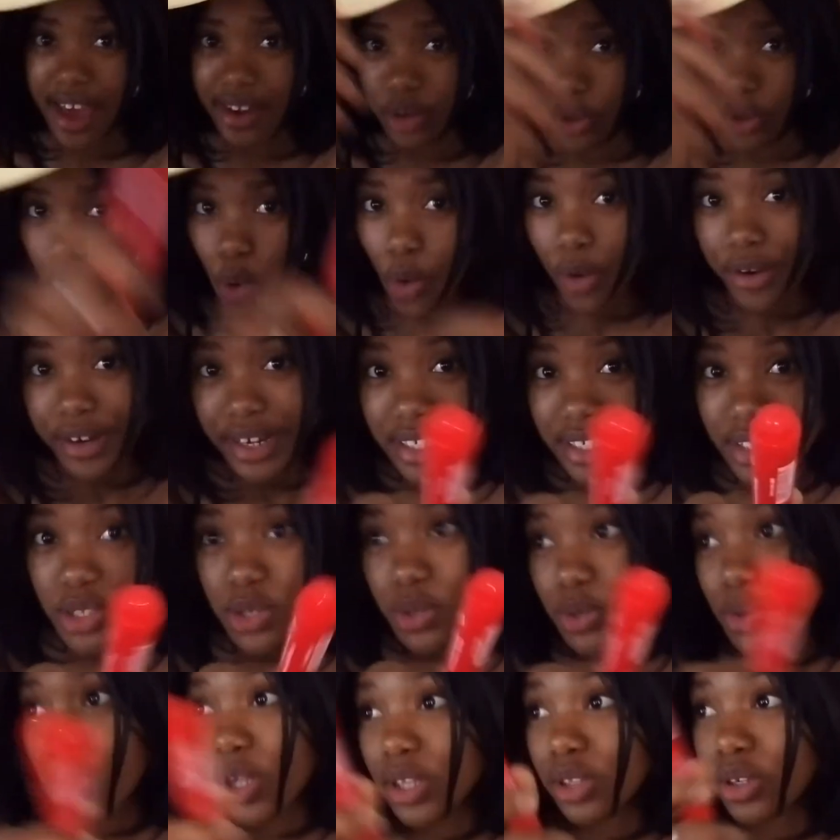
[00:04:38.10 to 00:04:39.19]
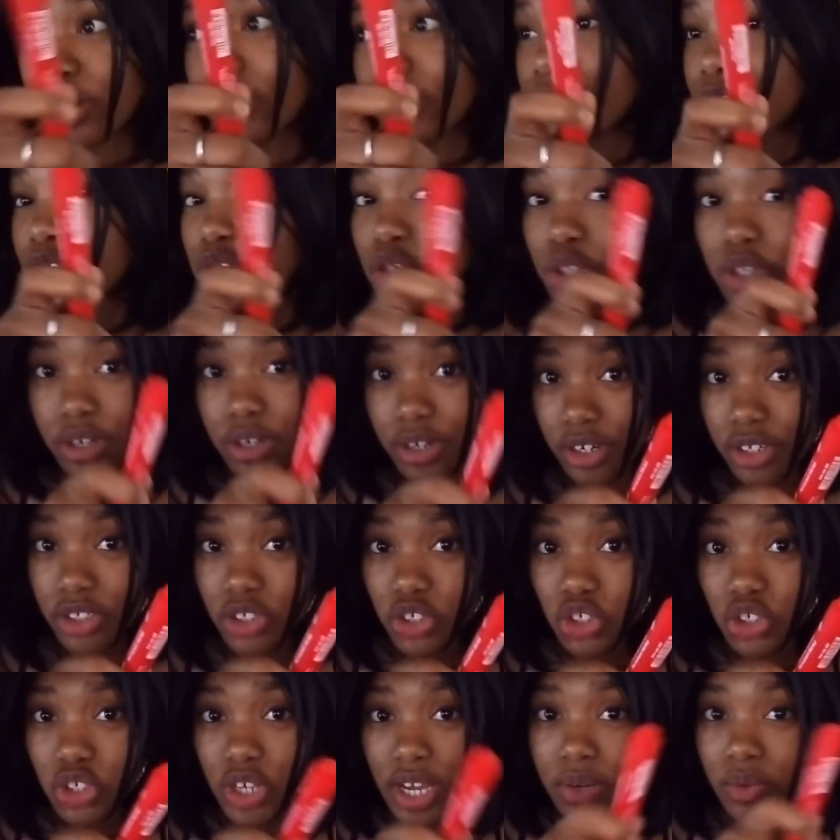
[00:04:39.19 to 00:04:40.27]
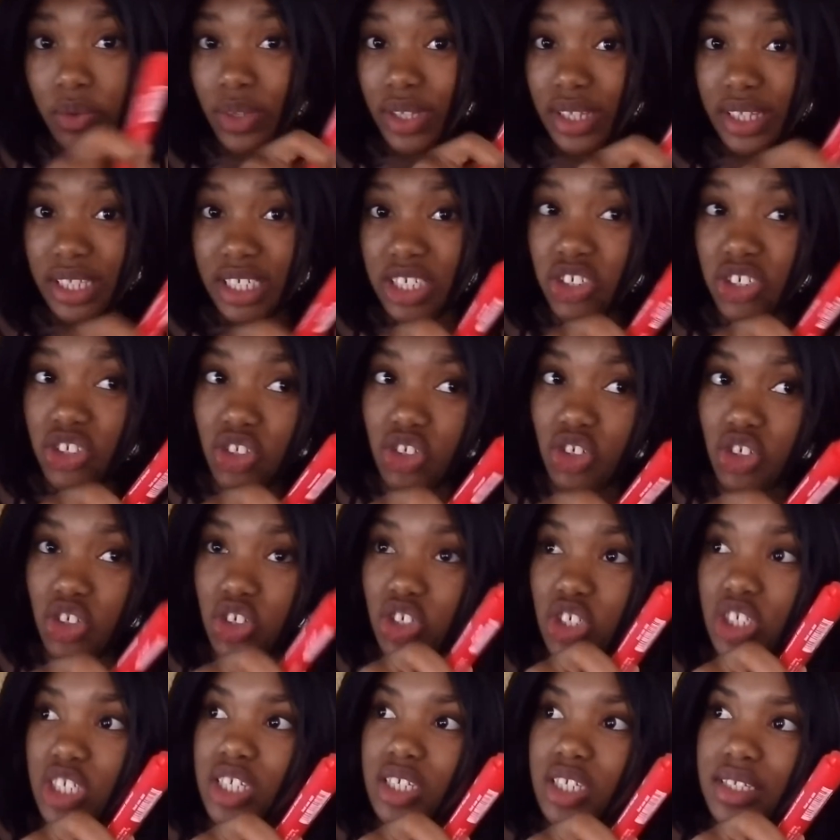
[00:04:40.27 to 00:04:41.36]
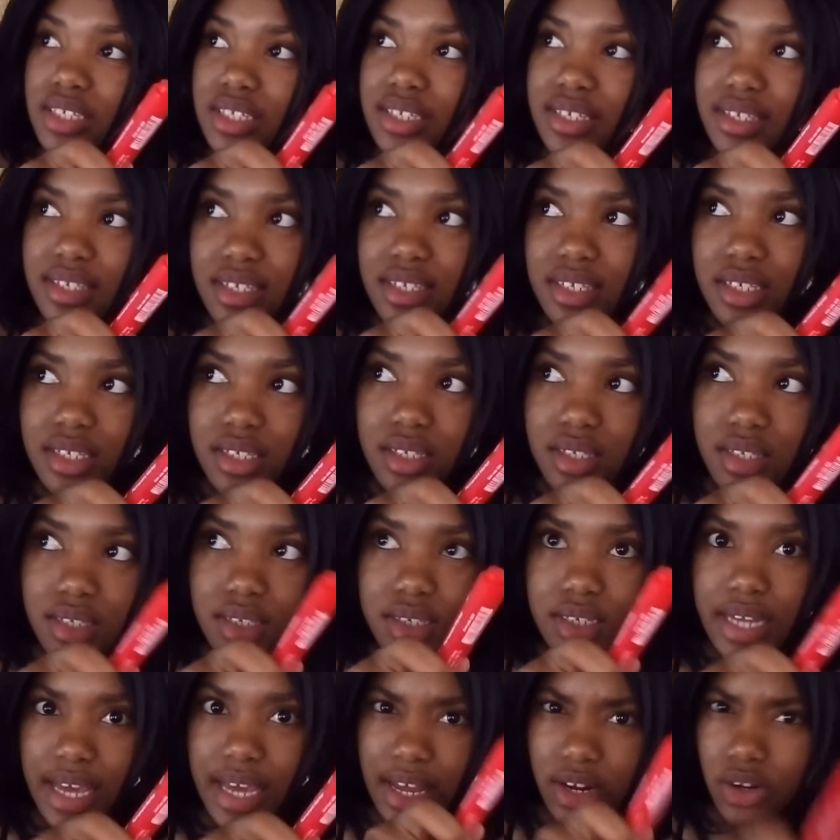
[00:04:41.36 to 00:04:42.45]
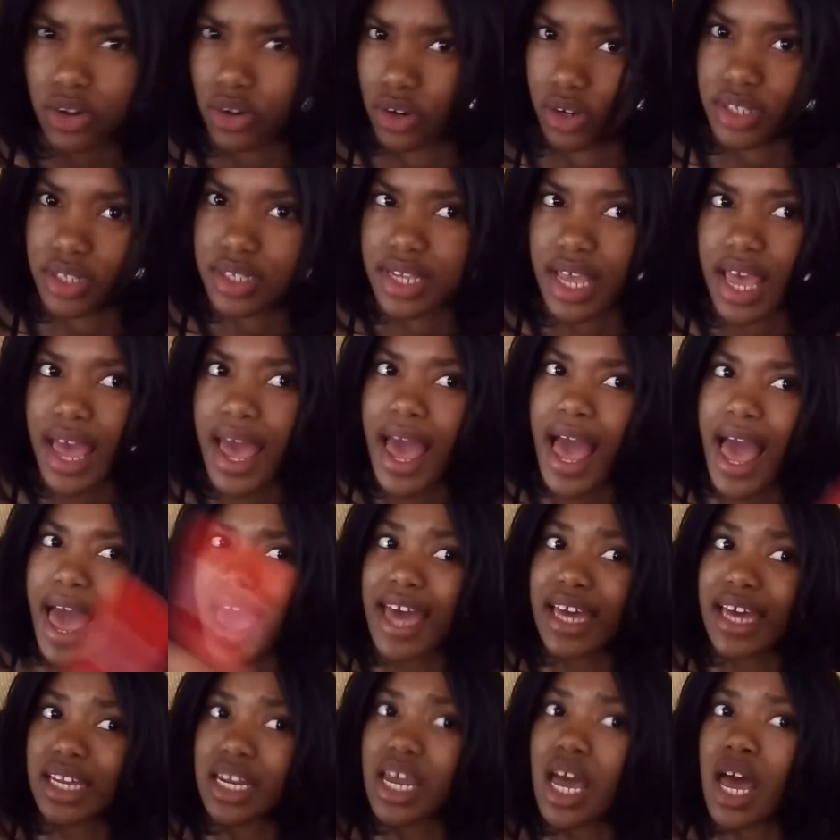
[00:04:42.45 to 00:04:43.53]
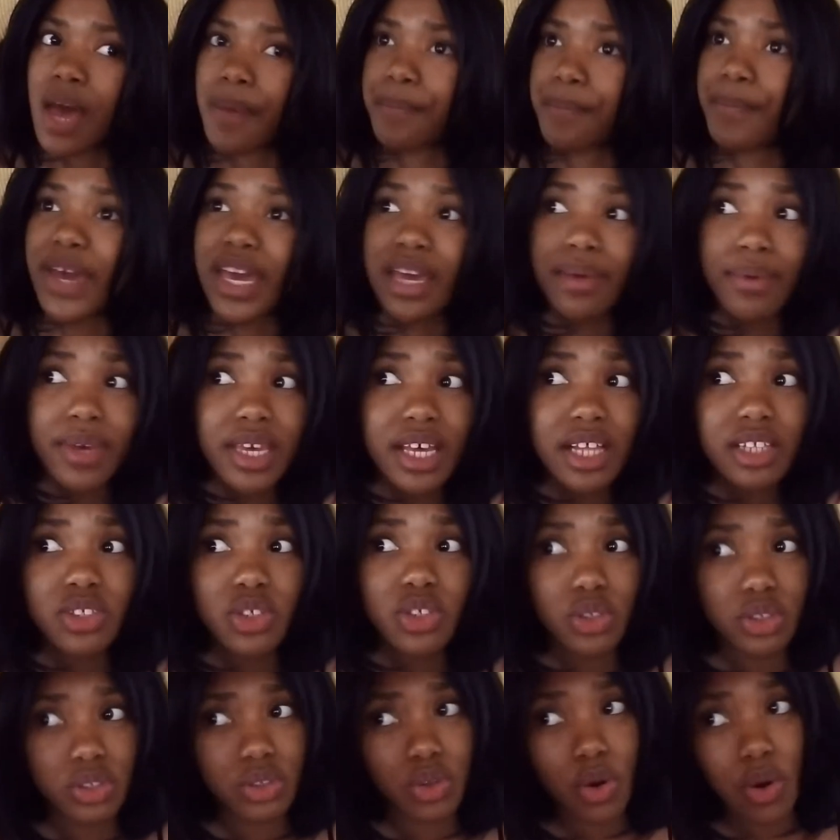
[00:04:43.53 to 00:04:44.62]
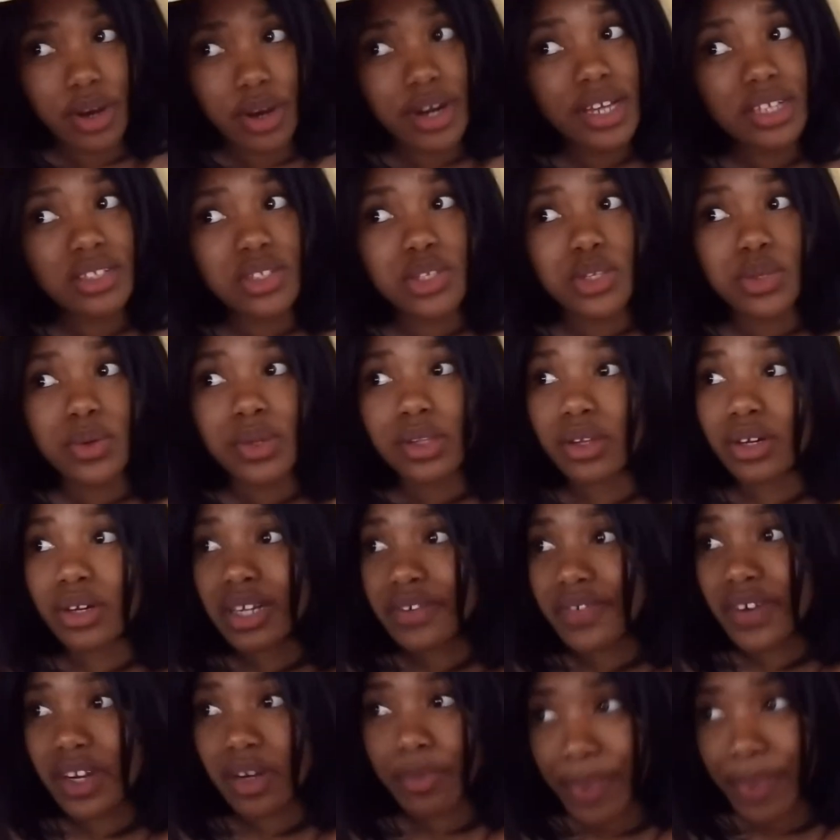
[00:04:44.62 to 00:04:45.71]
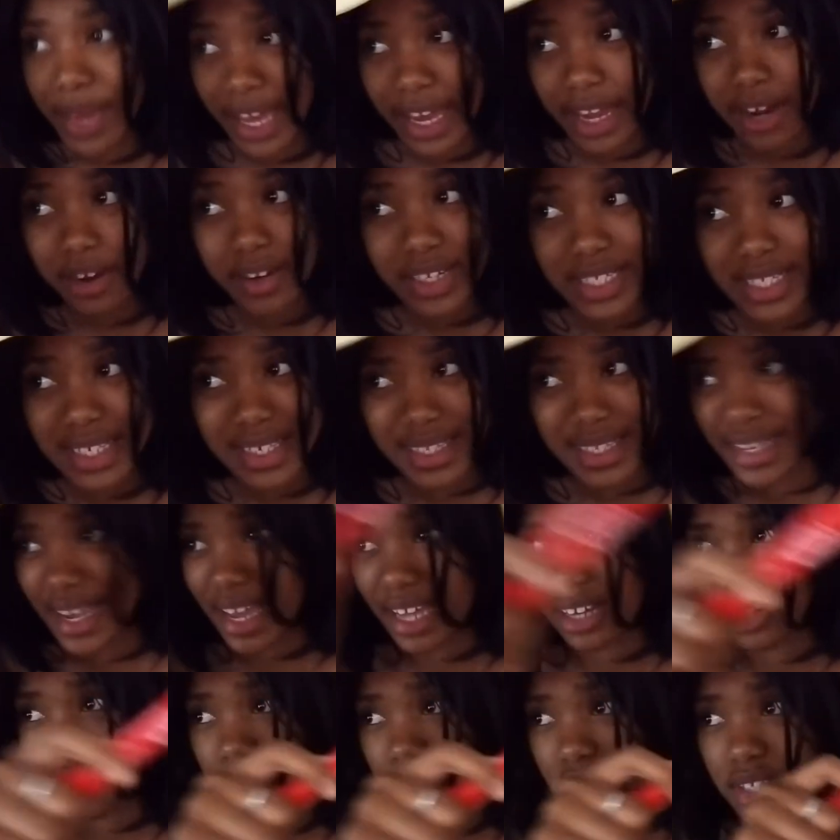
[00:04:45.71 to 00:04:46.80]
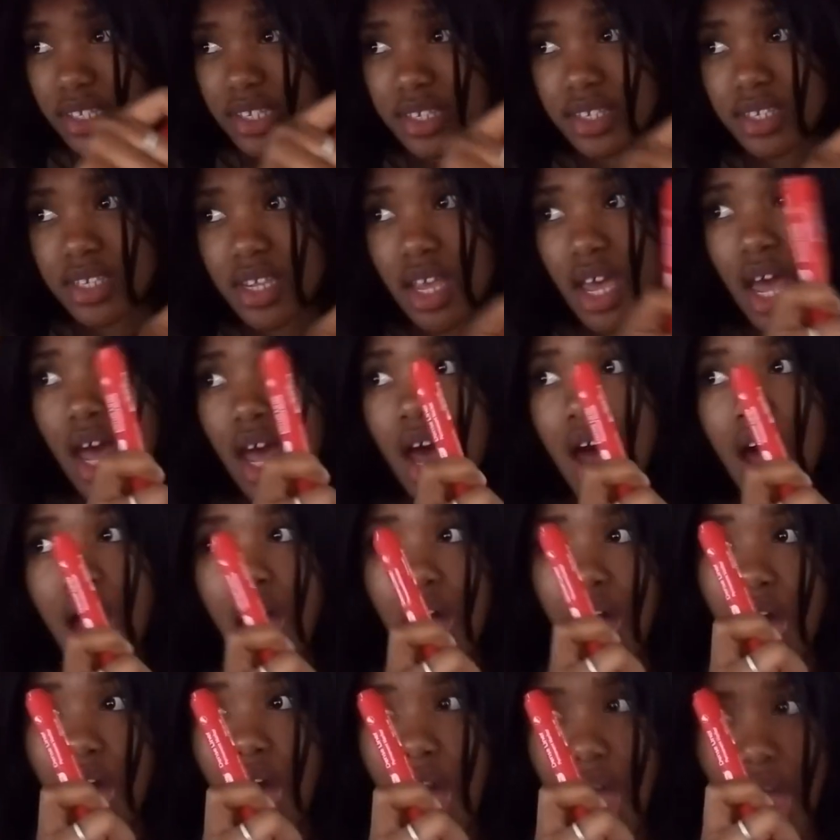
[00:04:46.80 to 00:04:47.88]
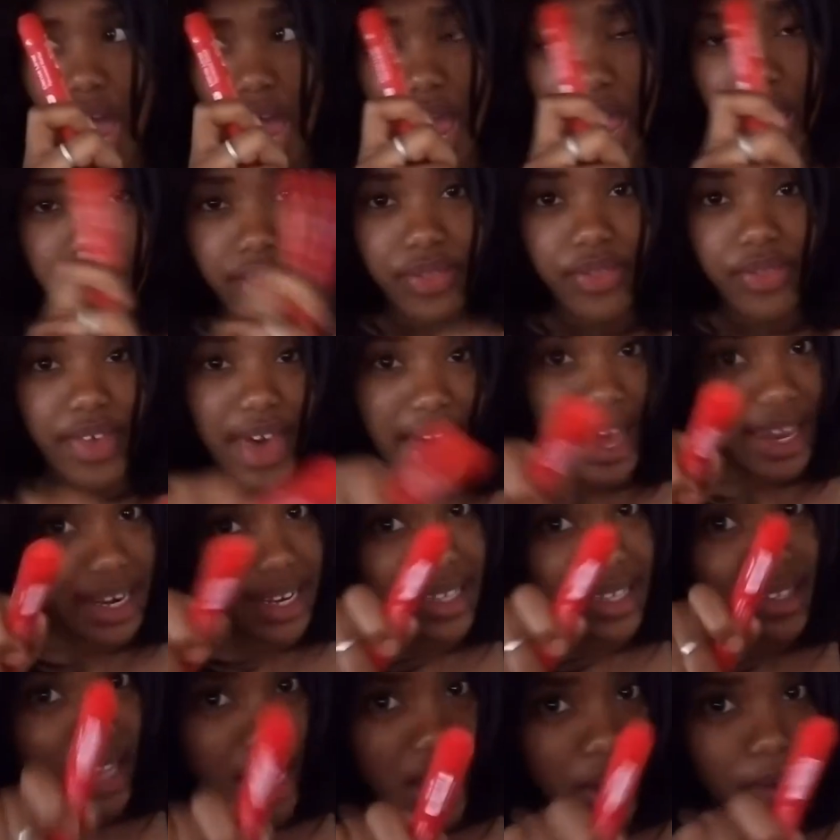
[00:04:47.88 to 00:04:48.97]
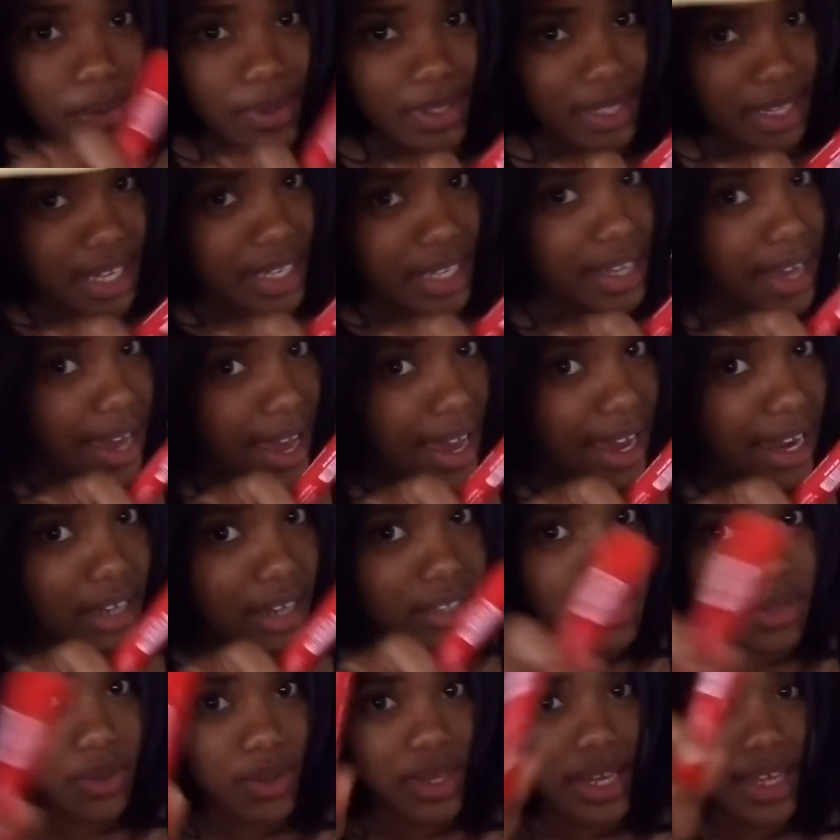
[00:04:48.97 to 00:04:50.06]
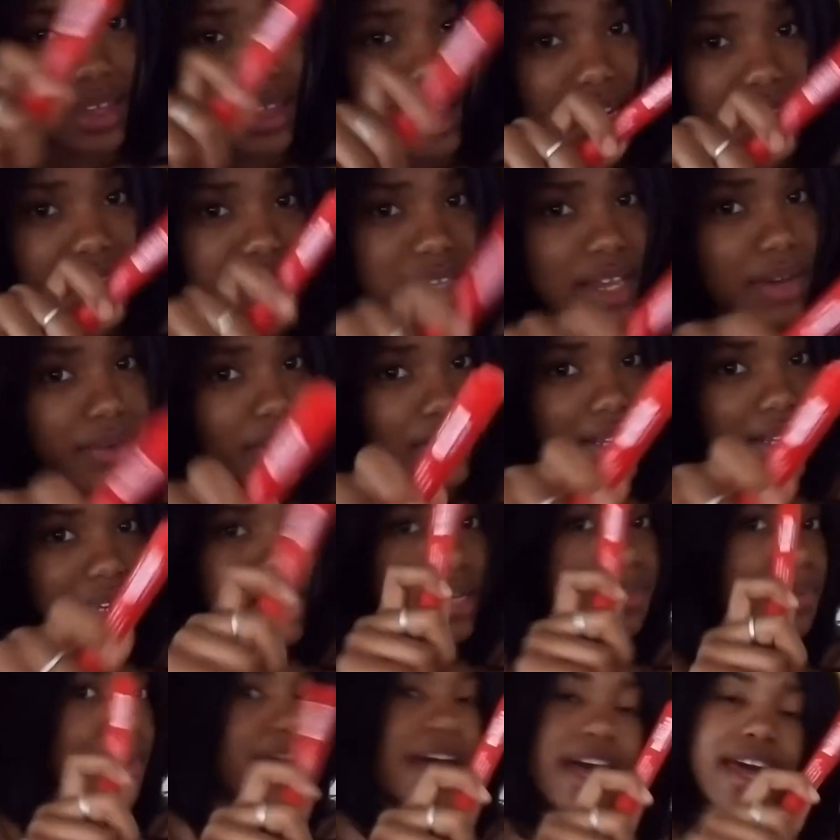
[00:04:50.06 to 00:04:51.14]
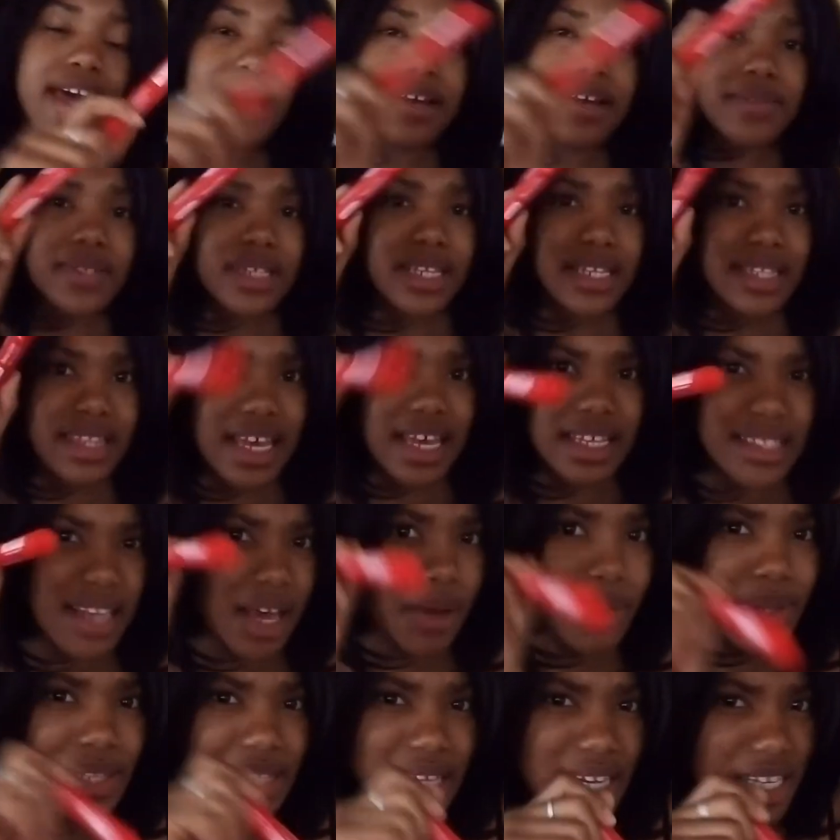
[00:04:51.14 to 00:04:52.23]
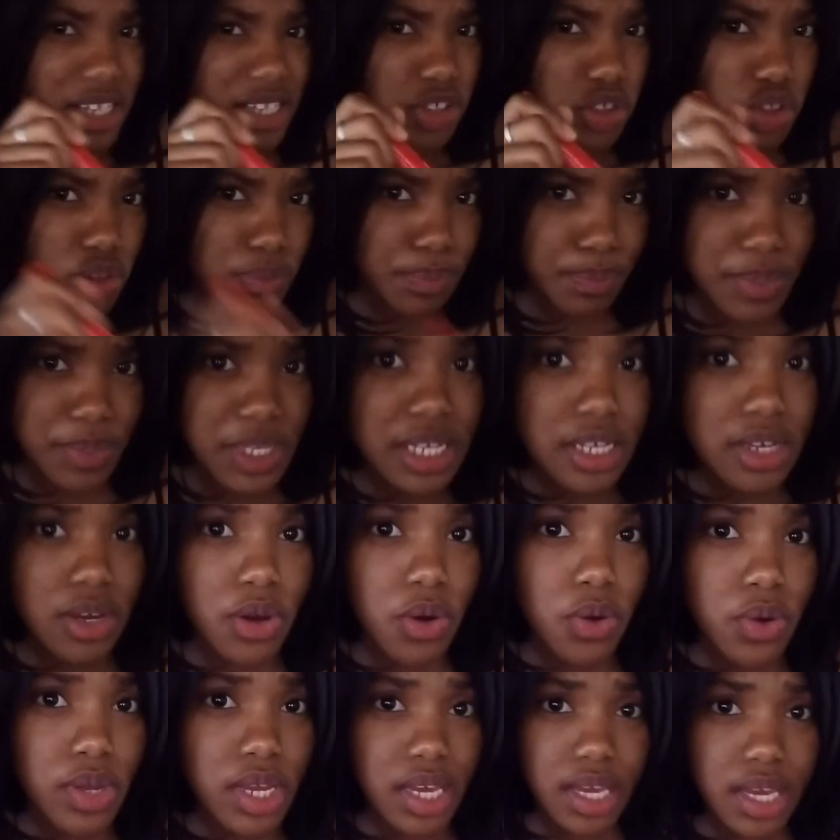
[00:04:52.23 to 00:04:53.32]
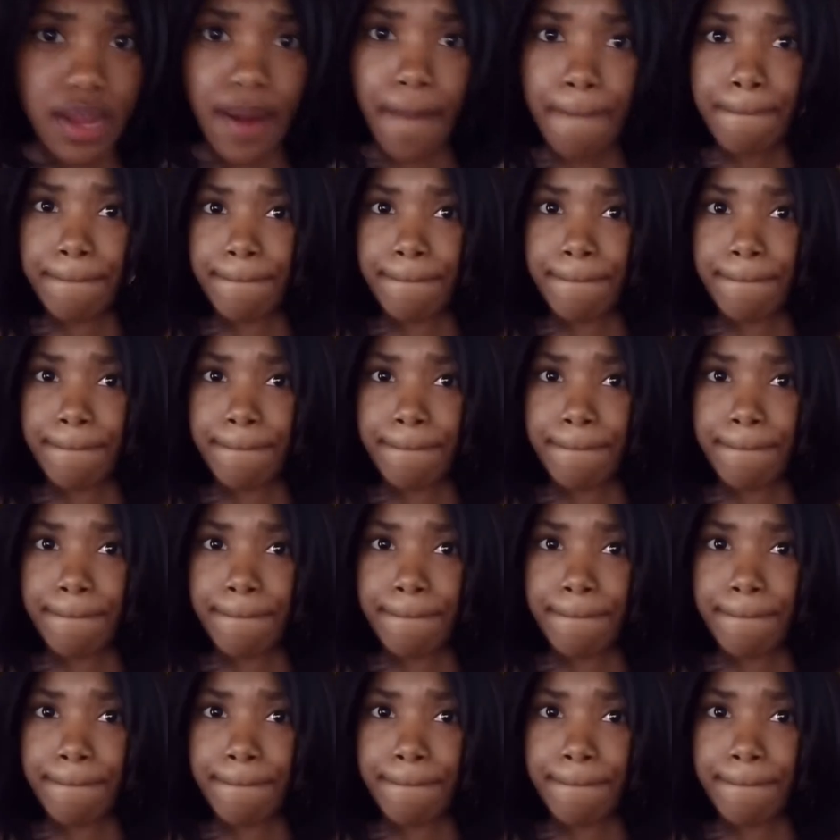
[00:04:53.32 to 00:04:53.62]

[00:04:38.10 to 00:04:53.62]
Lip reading: according to a lot of church and religion's standards, and maybe according to a lot of our parents' standards, that is how a lady acts, okay? That is how a lady behaves, and that's how a lady should be, okay?